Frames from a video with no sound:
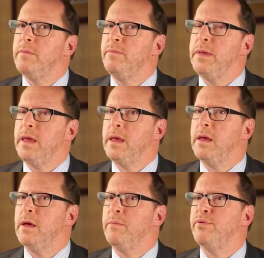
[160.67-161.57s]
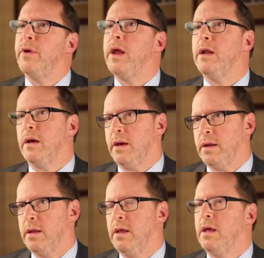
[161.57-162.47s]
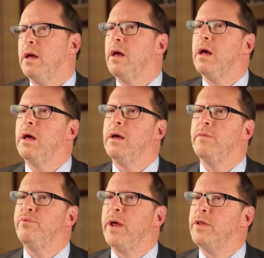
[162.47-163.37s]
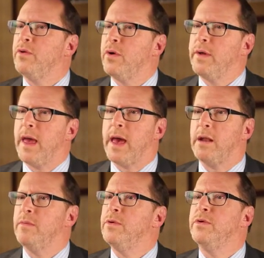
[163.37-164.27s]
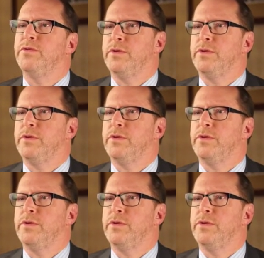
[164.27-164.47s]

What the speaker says: being preyed on, predatory animals,